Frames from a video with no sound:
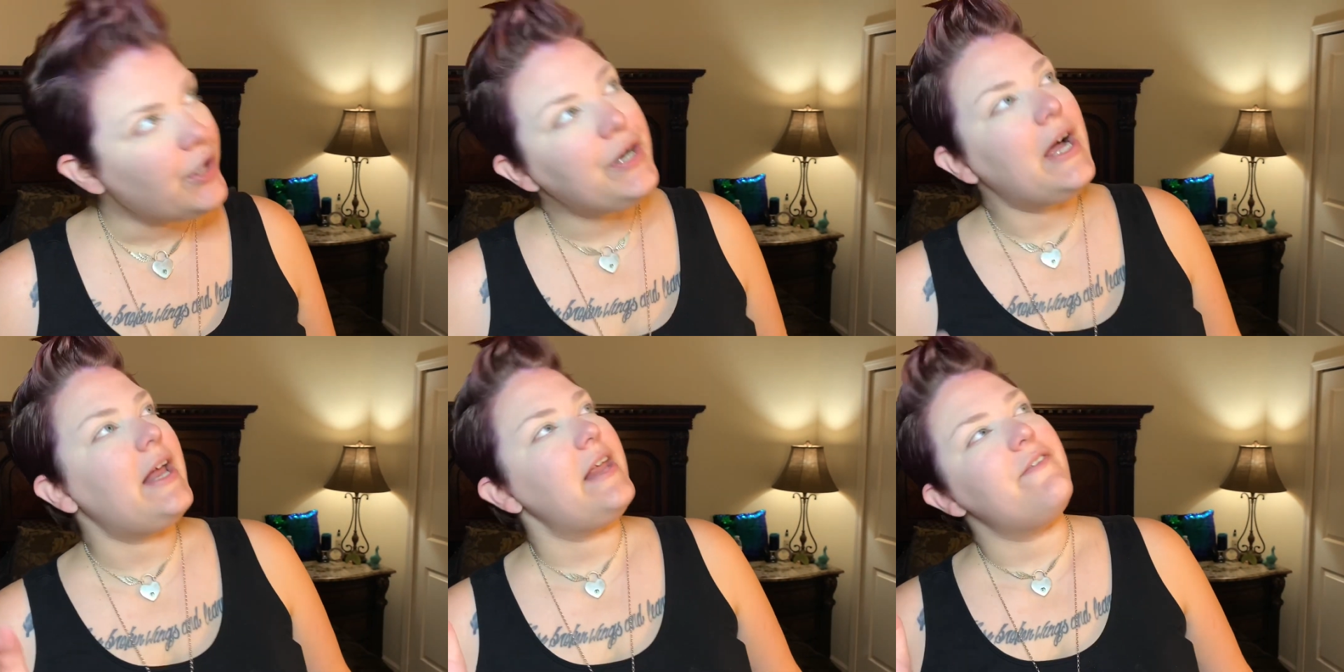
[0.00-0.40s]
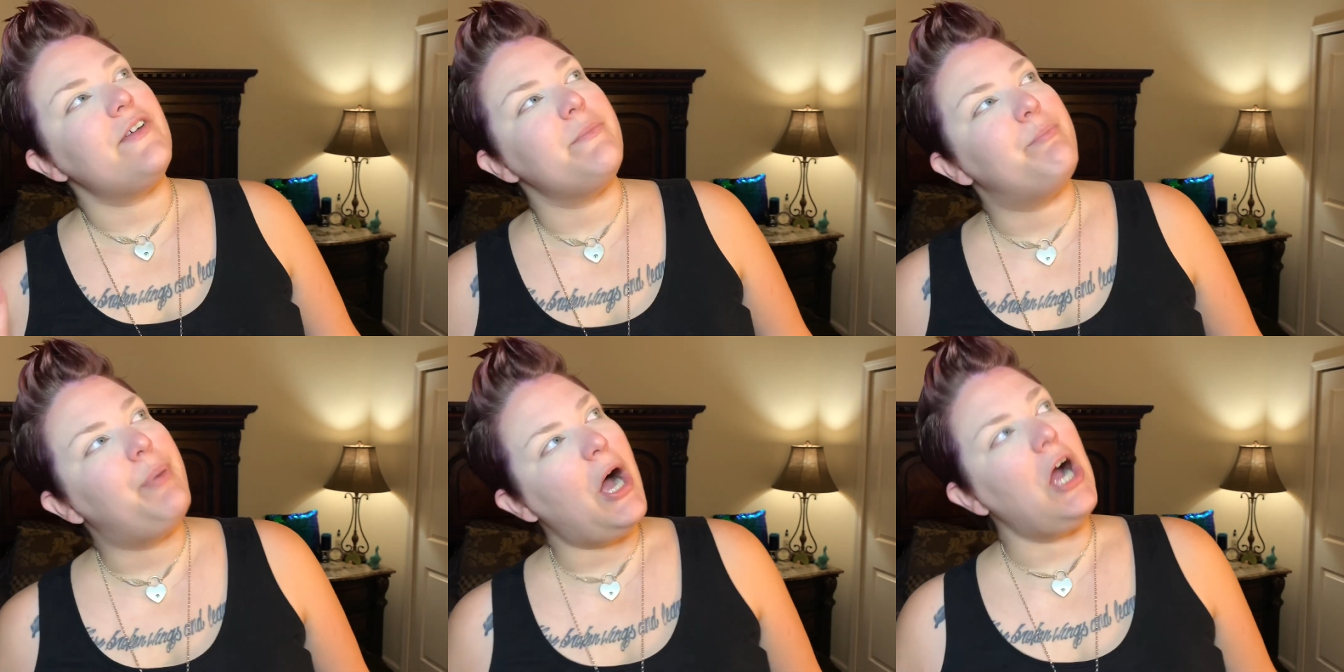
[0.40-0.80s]
not
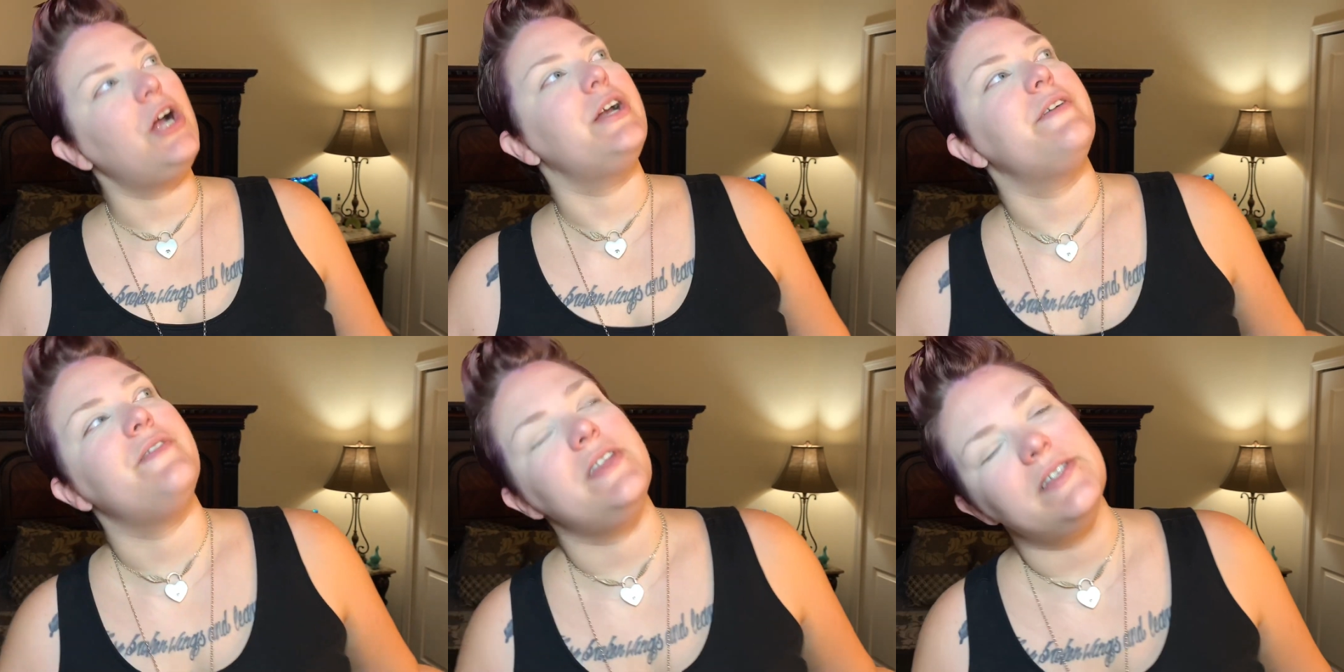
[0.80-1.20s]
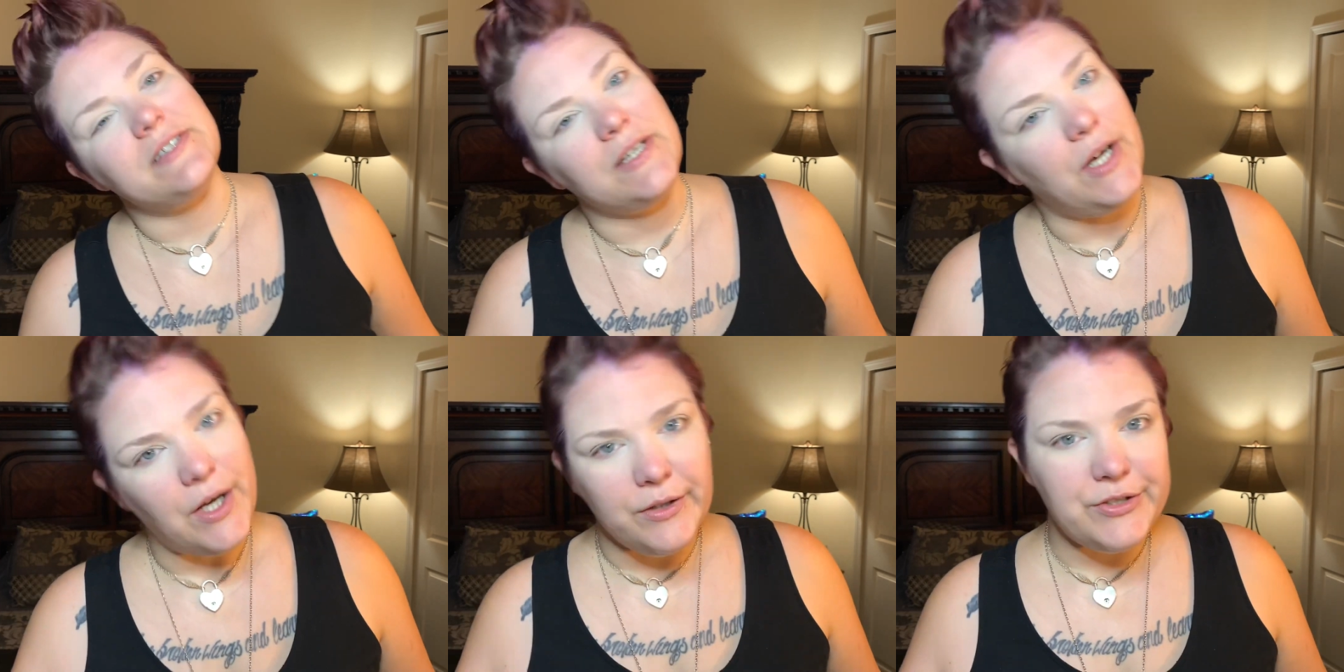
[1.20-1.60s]
even part of this
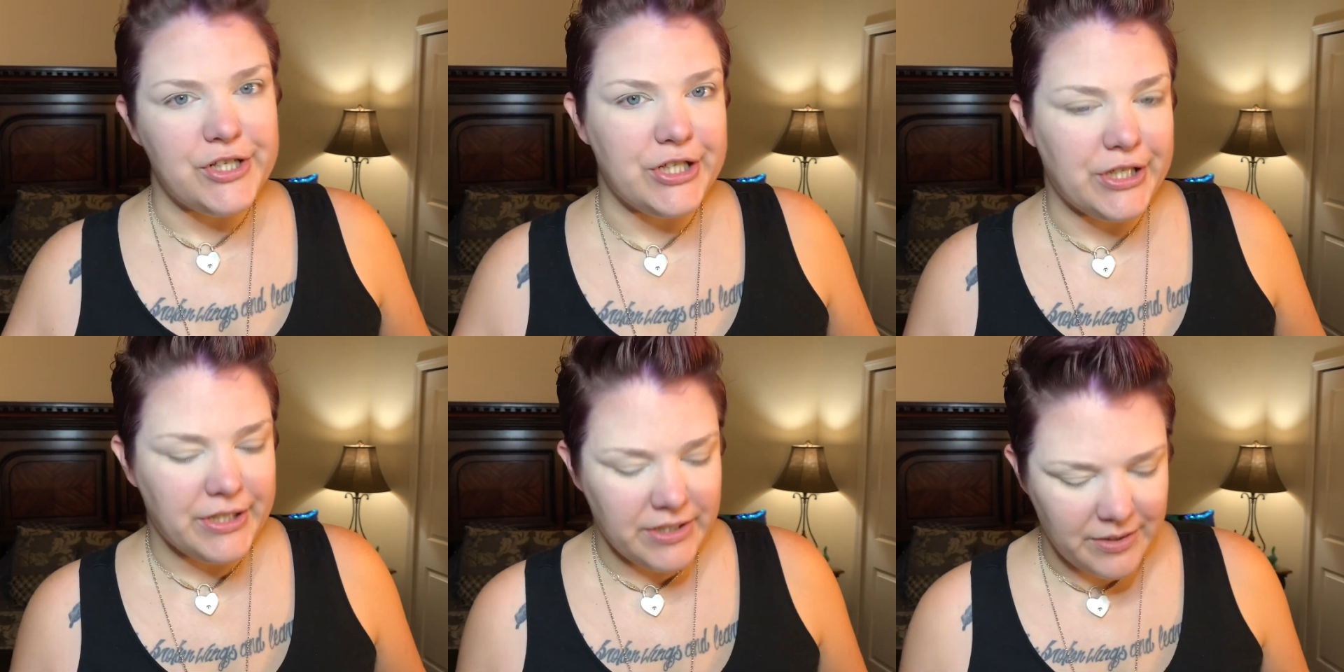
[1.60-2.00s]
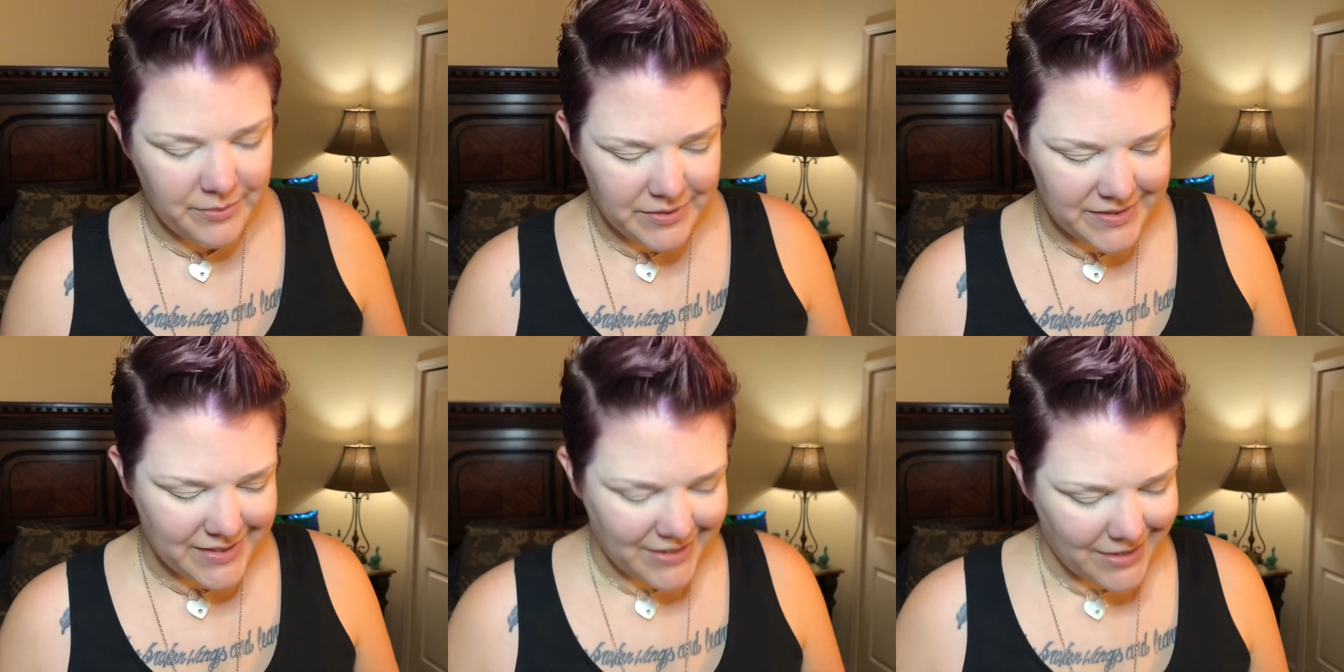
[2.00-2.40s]
culture. And it
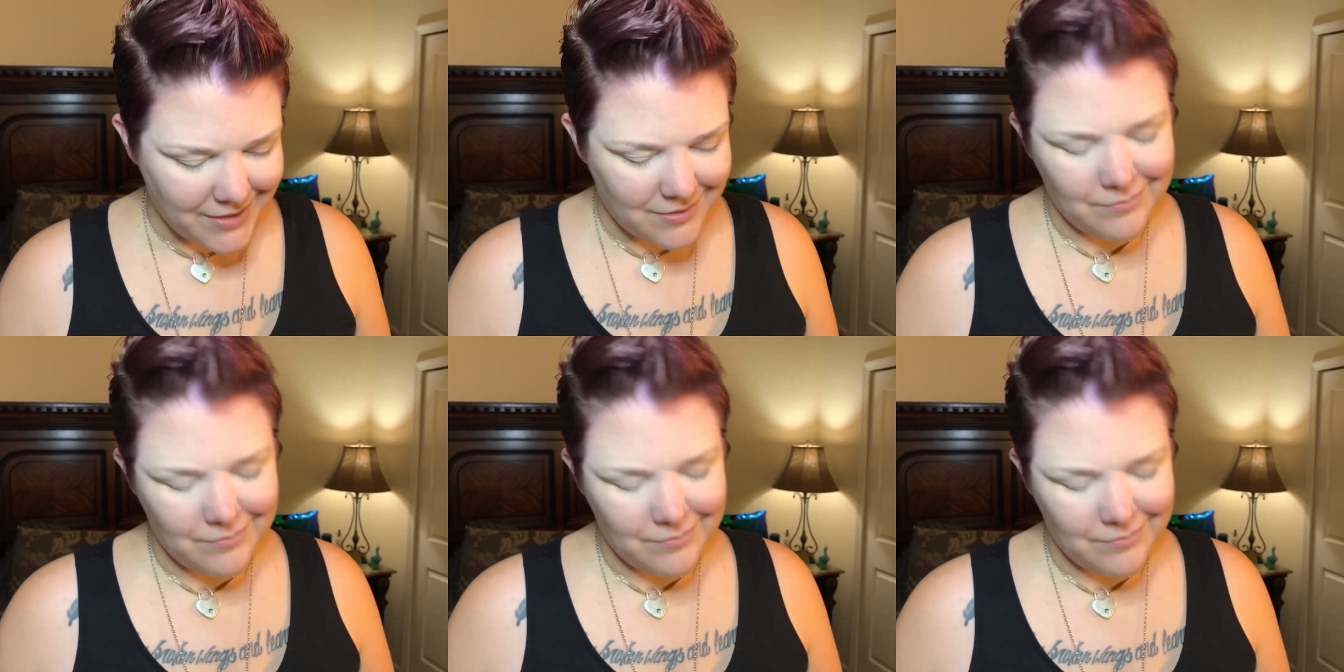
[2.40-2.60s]
was like,